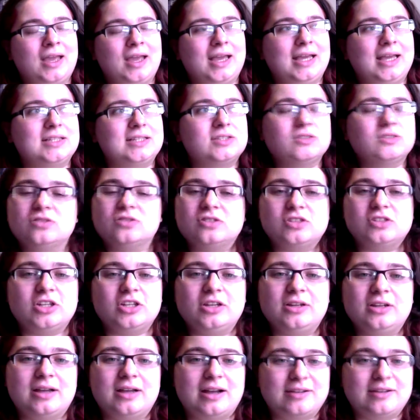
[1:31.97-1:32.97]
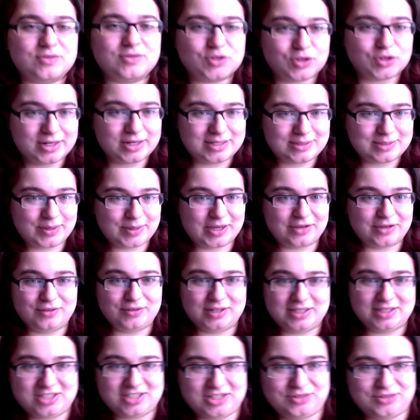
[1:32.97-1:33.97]
it's not too, I've tried to make it
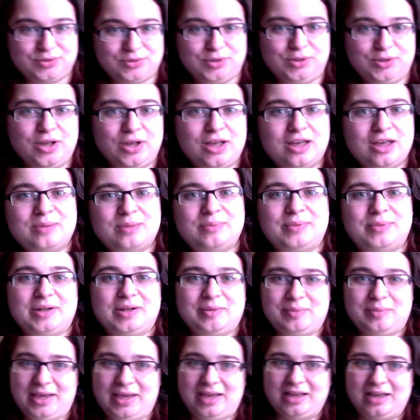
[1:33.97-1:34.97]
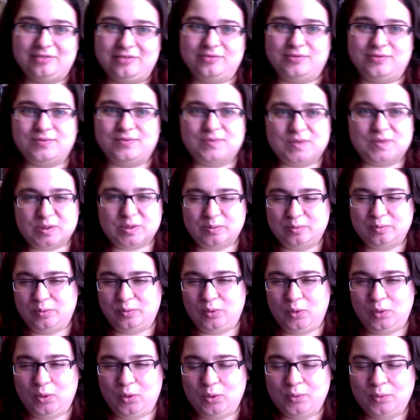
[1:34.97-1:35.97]
really general, but it may have some
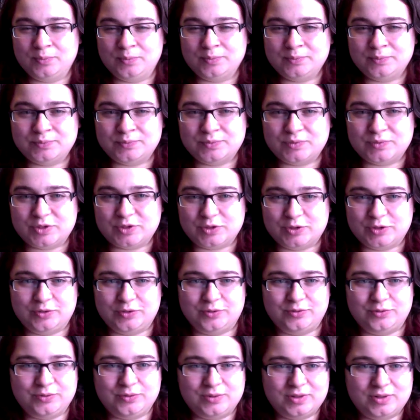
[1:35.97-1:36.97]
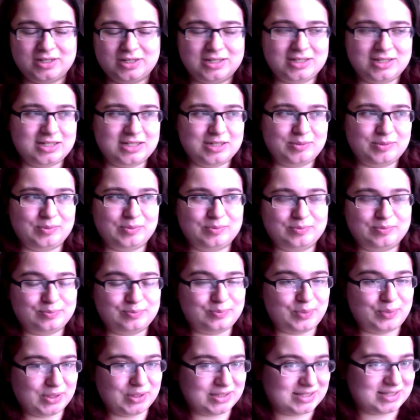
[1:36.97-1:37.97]
more sort of
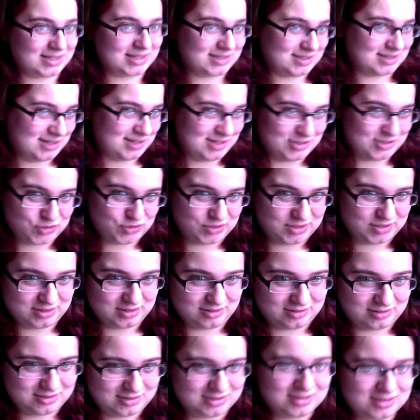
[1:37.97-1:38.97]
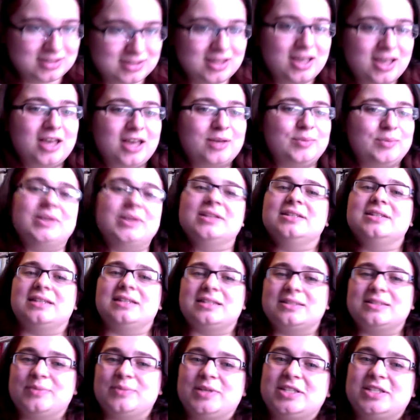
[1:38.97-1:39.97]
politics and history slants, because
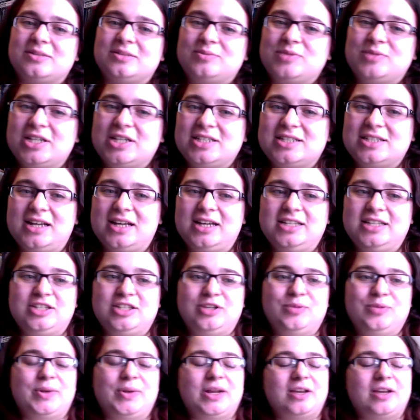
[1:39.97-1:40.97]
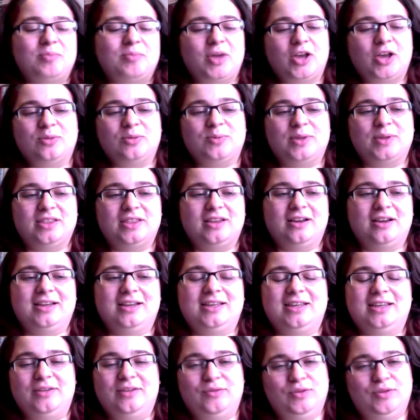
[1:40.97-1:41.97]
that's my subjects that I do, but I'm hoping that I
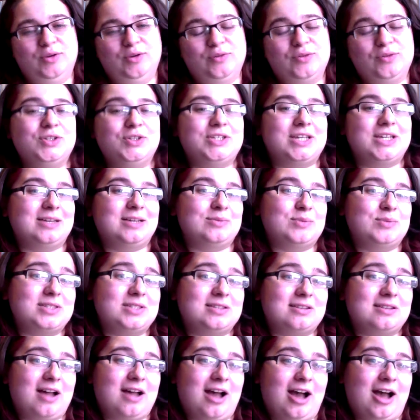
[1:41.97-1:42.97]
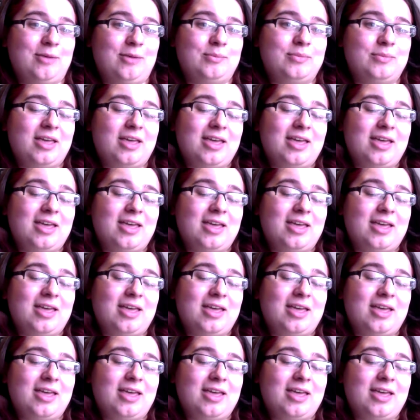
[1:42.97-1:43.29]
can give you a few tips that